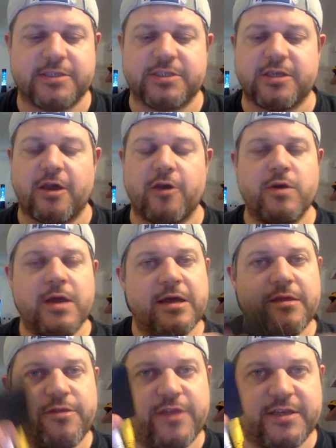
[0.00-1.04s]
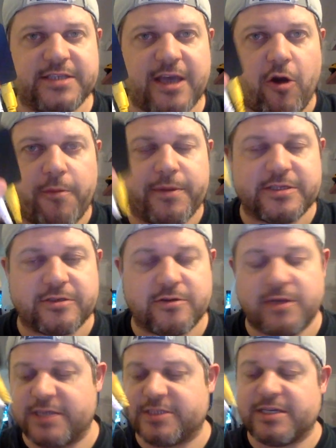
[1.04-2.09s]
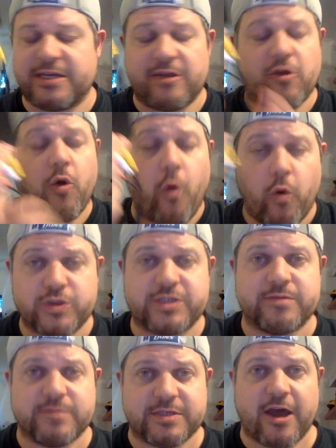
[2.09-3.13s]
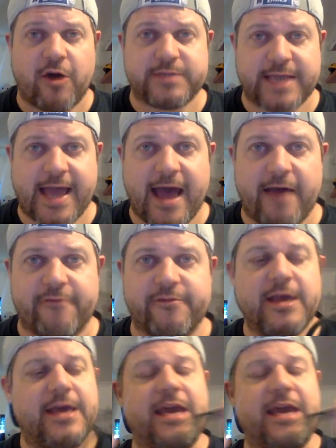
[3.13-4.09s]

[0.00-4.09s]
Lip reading: So this setup is an awesome setup to have